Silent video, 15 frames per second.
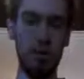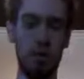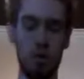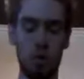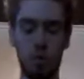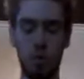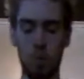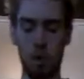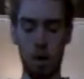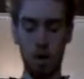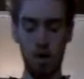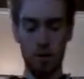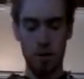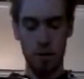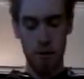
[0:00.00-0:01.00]
to 40
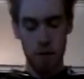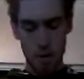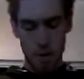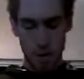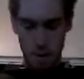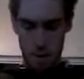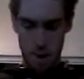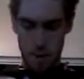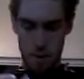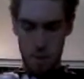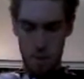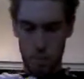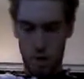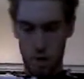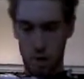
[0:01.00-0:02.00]
watts. And
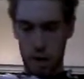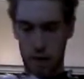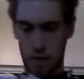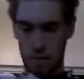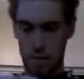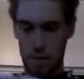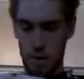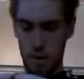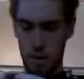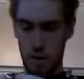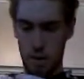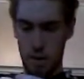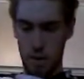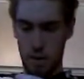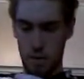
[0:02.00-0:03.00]
then we have
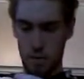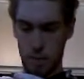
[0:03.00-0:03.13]
the,